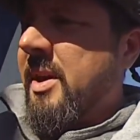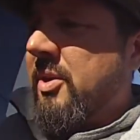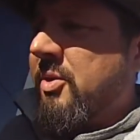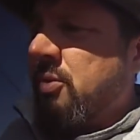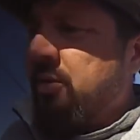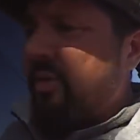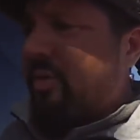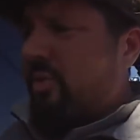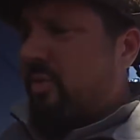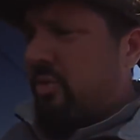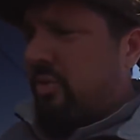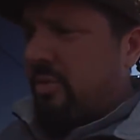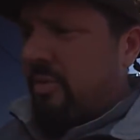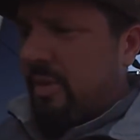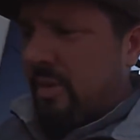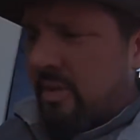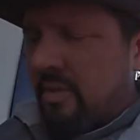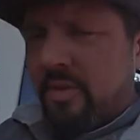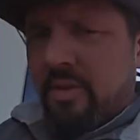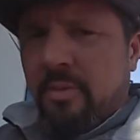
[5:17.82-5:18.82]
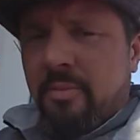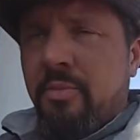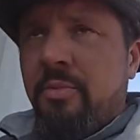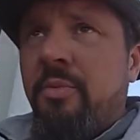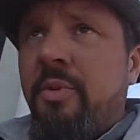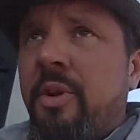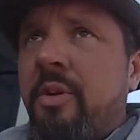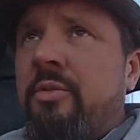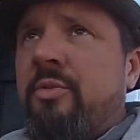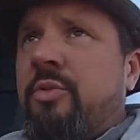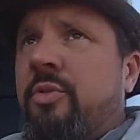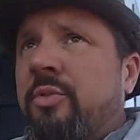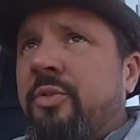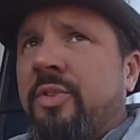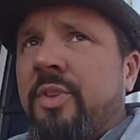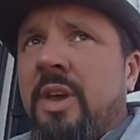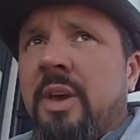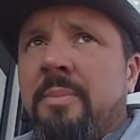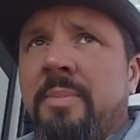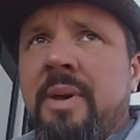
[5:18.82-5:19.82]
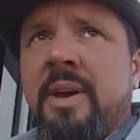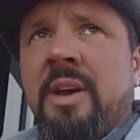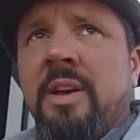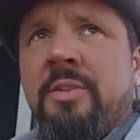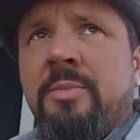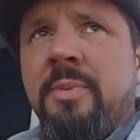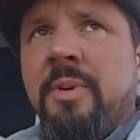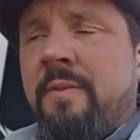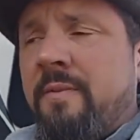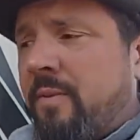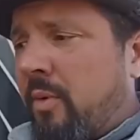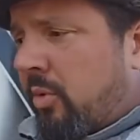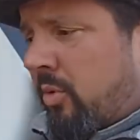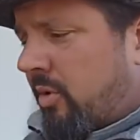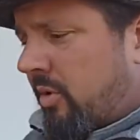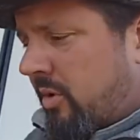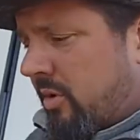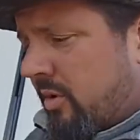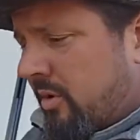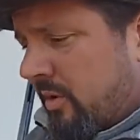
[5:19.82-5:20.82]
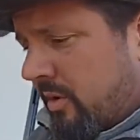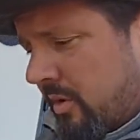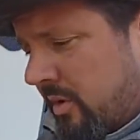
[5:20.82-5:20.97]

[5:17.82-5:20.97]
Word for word: I couldn't do the, the rear two snap pads before